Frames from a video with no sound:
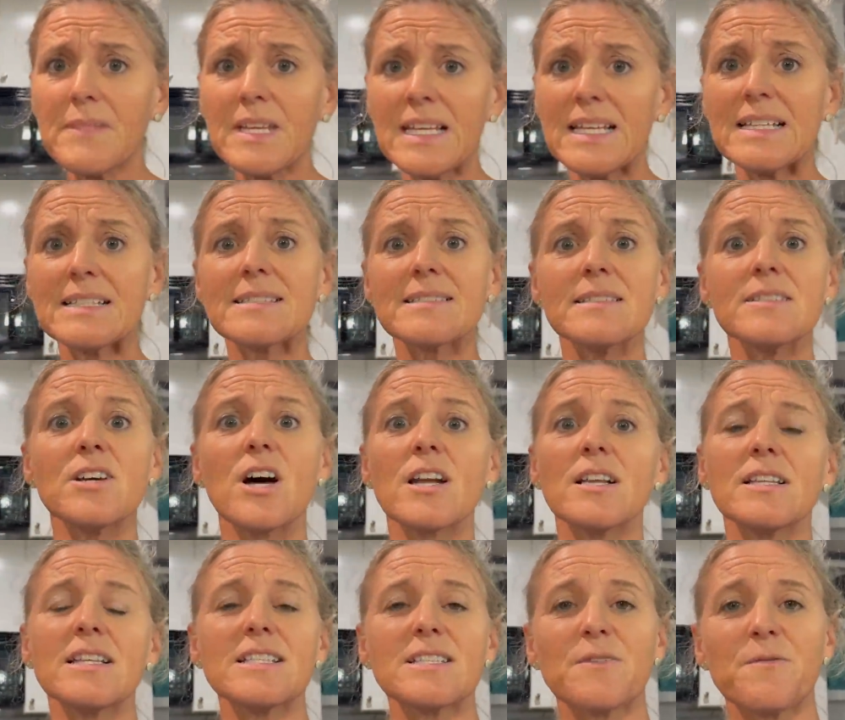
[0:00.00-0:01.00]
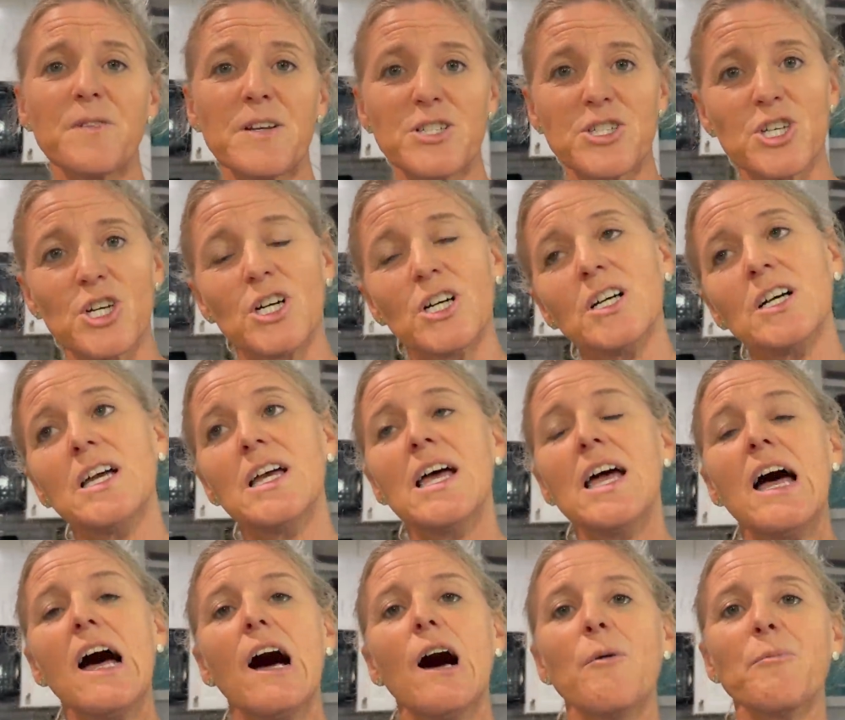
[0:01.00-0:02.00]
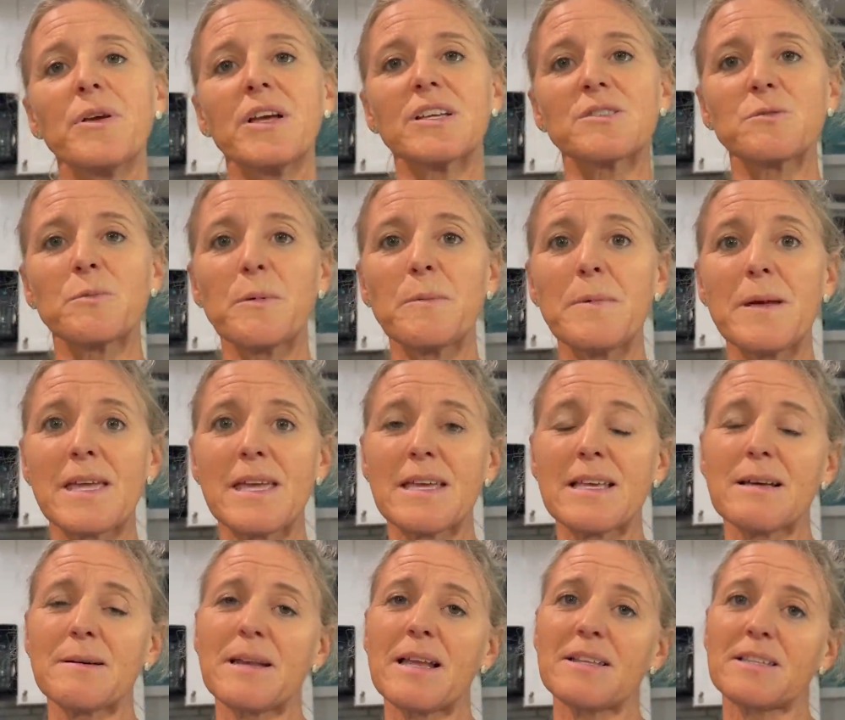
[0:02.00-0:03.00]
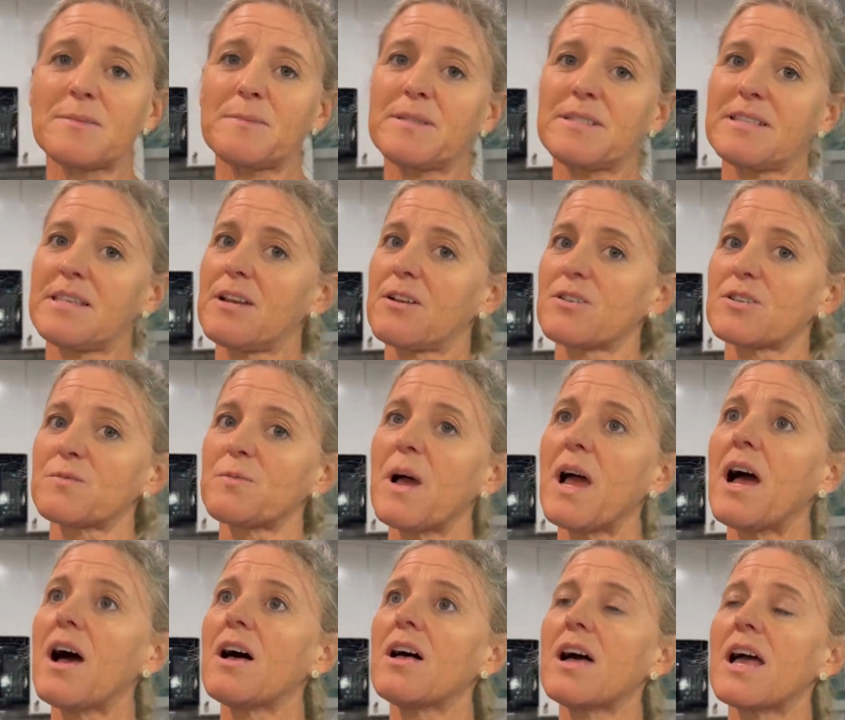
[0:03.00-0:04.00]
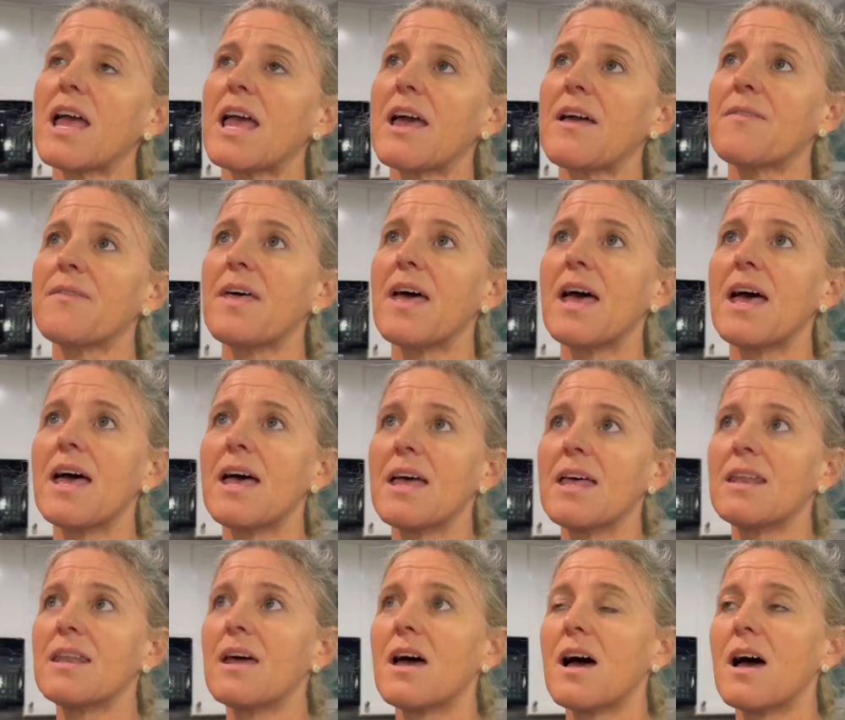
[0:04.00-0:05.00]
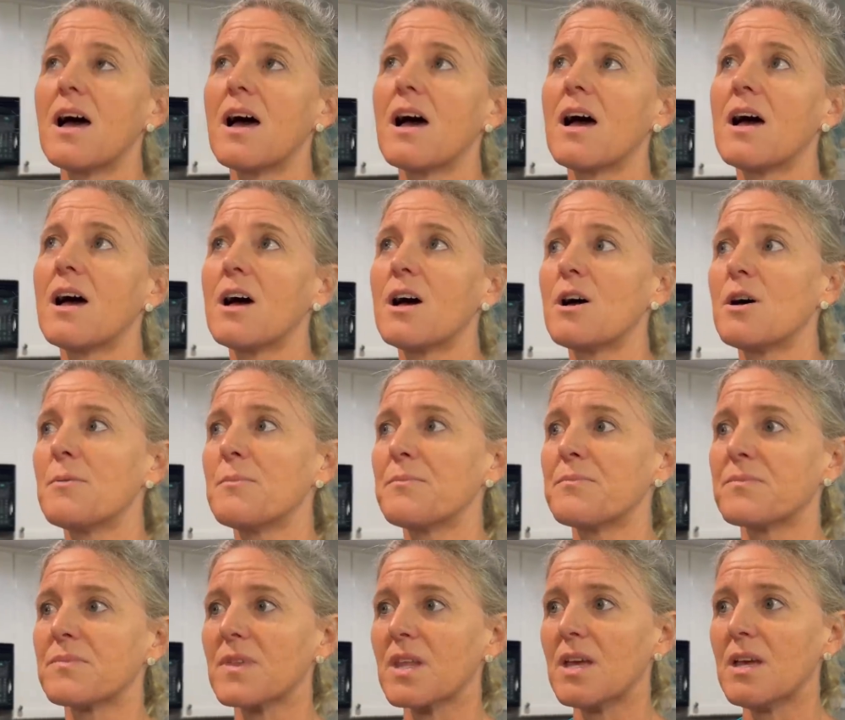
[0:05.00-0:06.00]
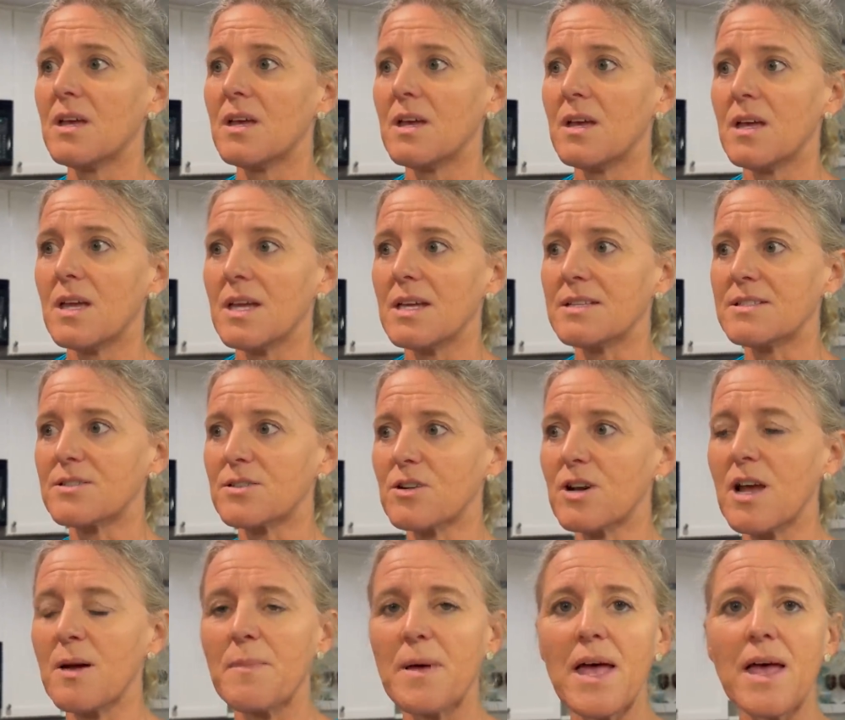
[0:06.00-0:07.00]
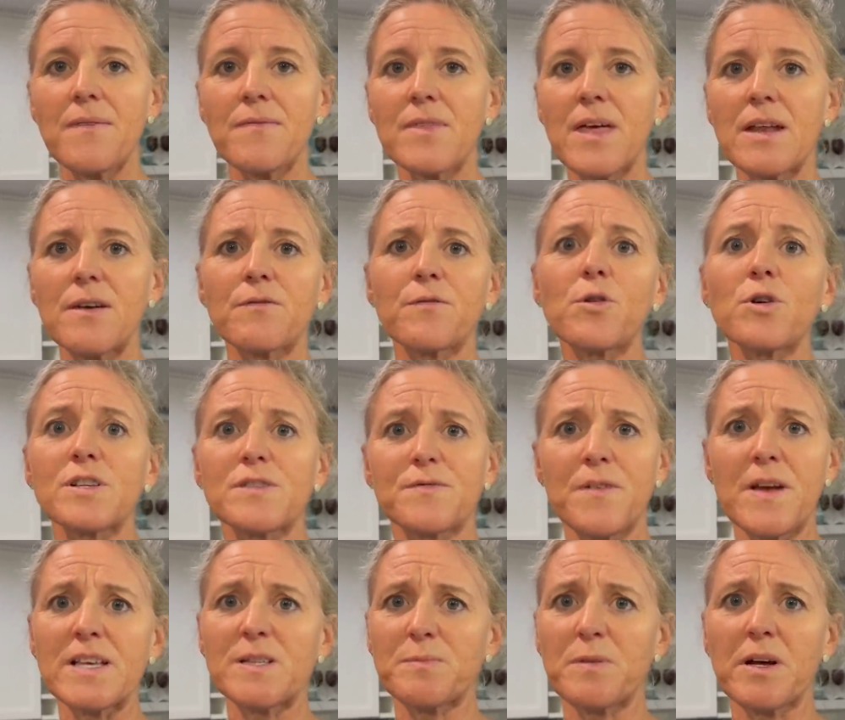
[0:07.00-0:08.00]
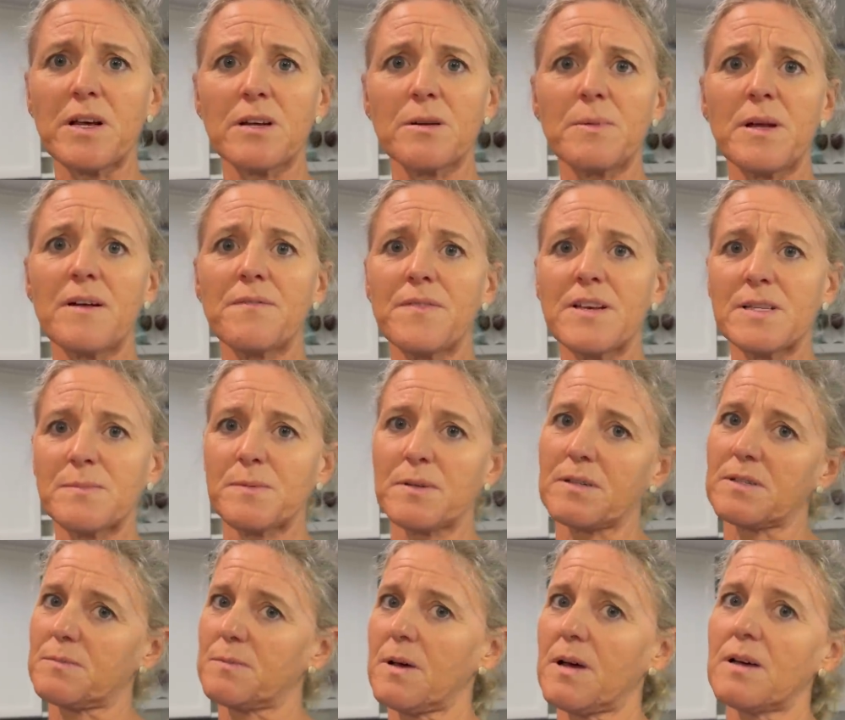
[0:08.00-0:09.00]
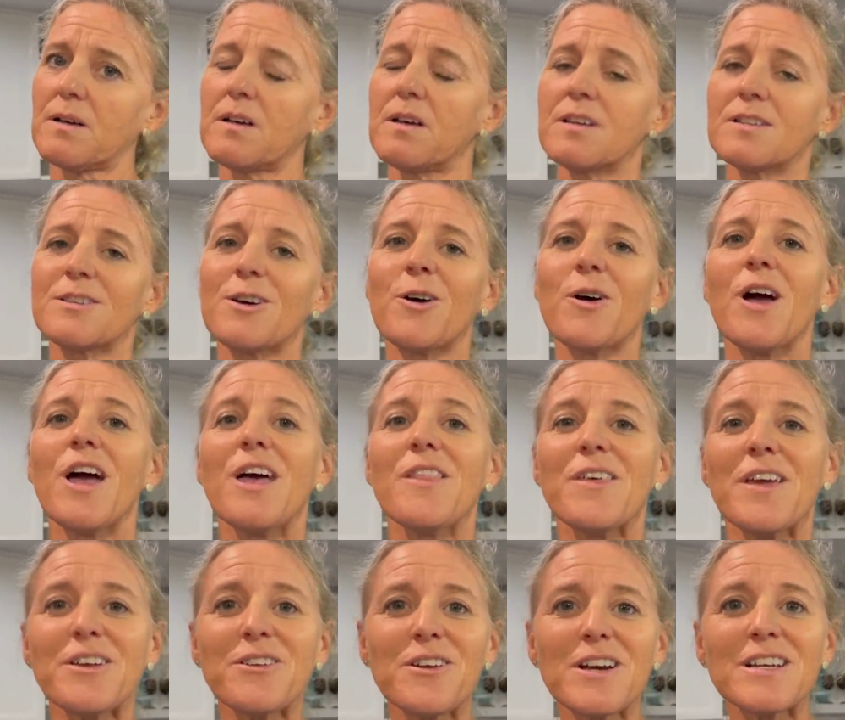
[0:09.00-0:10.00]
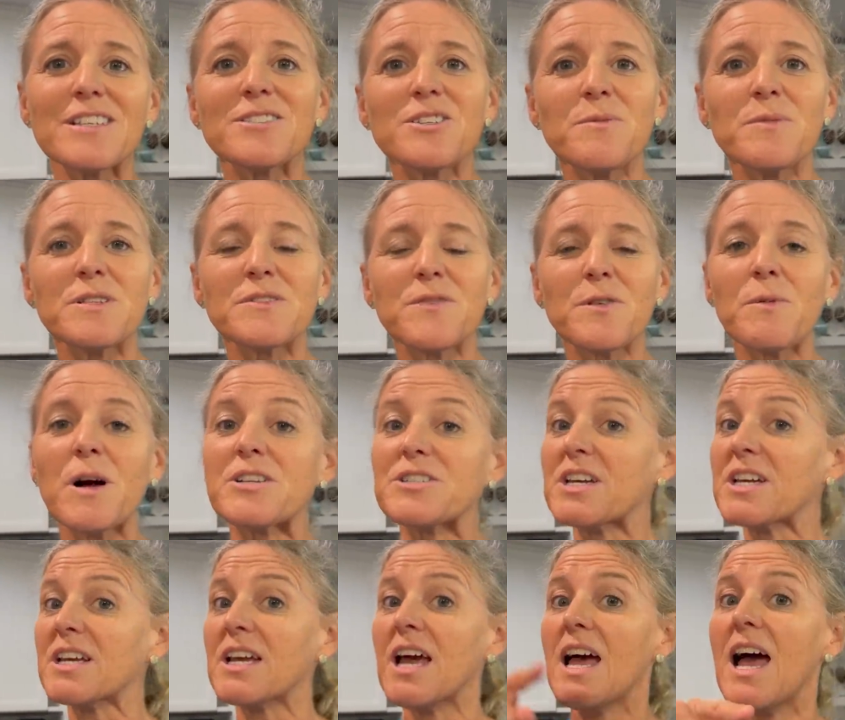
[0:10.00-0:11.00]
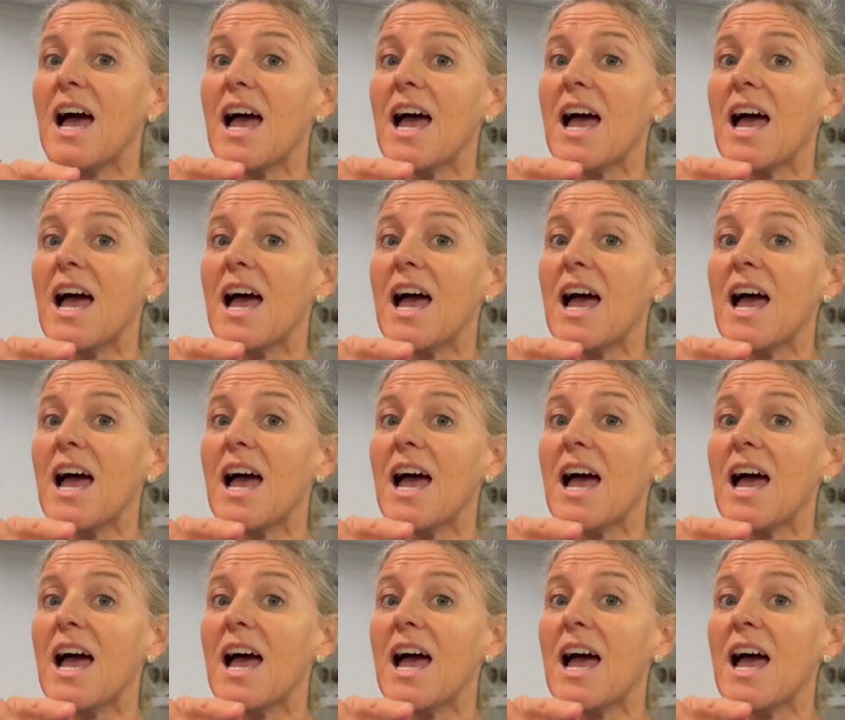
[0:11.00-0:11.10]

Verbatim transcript: It's the Donnellys Official, because we'll be making announcements there as well. And then Instagram, and then of course Facebook. It'll be on Facebook as well. So thank you guys so much for watching.